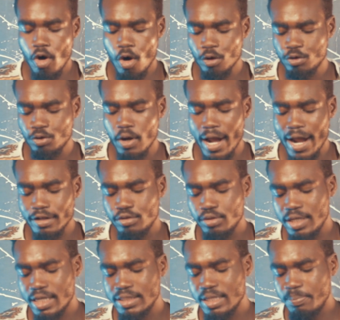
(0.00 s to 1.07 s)
Also, I had to
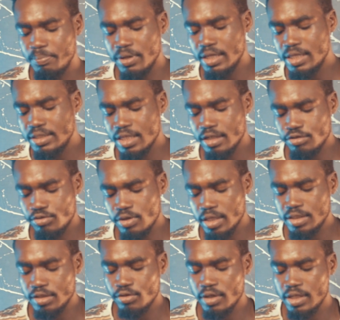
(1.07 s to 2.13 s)
get a police
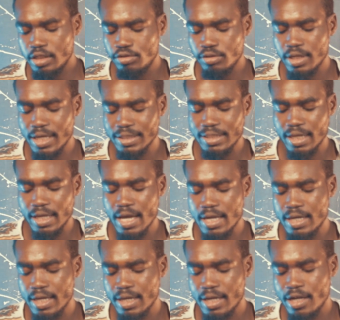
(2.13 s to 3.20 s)
extract in order to get a
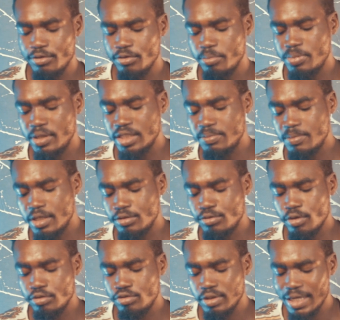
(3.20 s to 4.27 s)
Ghana card replacement,
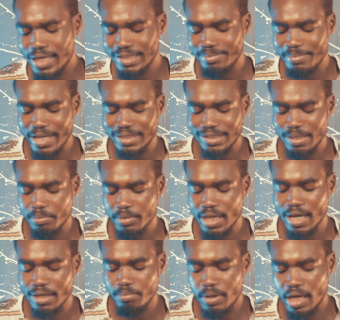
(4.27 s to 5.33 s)
so to get my SIM
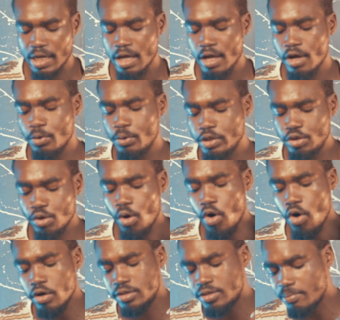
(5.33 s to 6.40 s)
card back, which
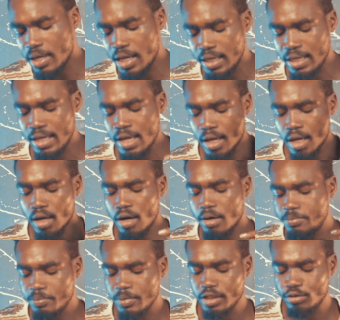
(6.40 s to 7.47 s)
ultimately
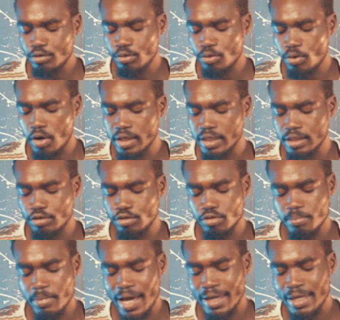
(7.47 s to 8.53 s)
helped me to log
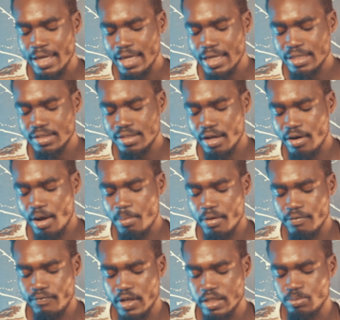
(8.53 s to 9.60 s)
into my Instagram
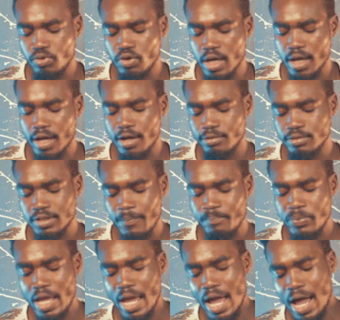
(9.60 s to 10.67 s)
and Facebook account.
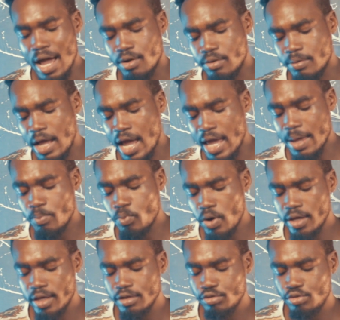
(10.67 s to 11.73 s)
I am
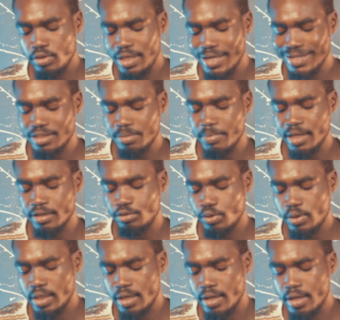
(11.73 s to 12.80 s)
working to get my
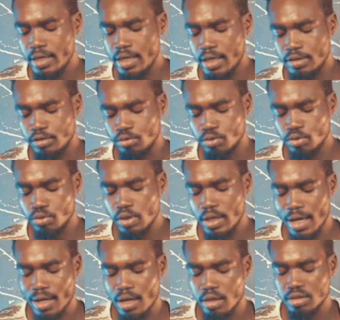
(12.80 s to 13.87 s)
Twitter and
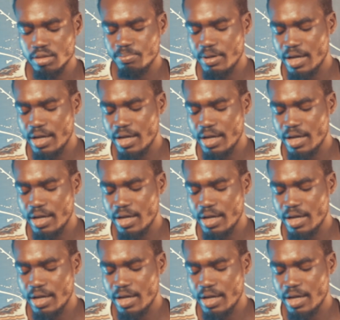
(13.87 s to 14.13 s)
Google accounts